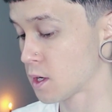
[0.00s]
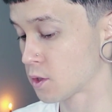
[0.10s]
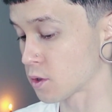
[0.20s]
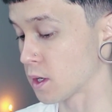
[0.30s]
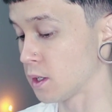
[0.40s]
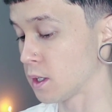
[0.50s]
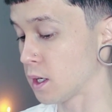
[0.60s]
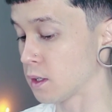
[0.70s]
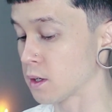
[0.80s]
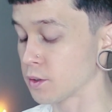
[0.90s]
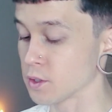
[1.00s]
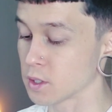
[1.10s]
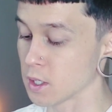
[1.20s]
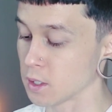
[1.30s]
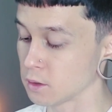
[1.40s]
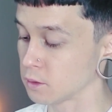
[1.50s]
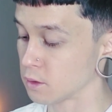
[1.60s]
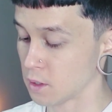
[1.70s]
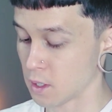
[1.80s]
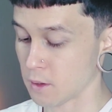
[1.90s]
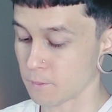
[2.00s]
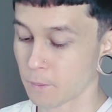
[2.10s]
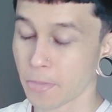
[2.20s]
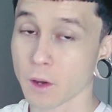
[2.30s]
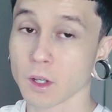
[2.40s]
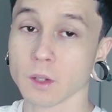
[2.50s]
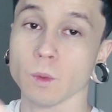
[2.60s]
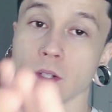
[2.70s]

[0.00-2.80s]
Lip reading: trying to gain an understanding. All right, we